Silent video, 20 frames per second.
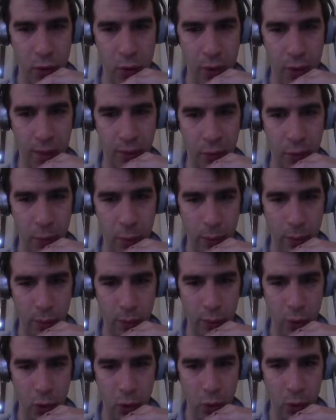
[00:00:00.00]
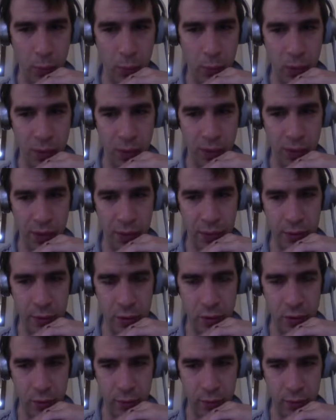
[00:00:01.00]
you have a referral
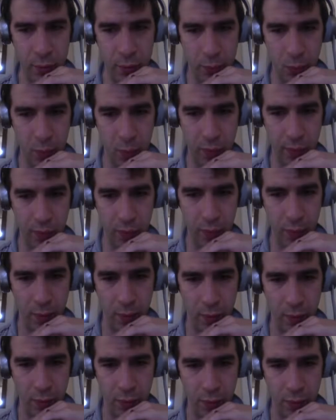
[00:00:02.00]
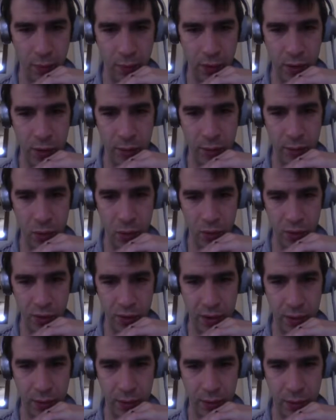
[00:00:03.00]
percentage of the points of
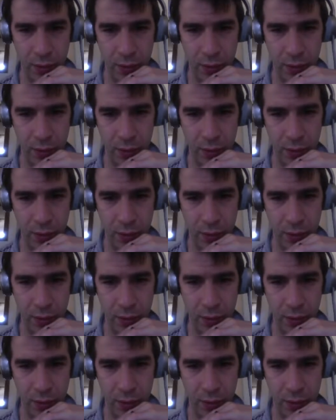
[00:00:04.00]
15%,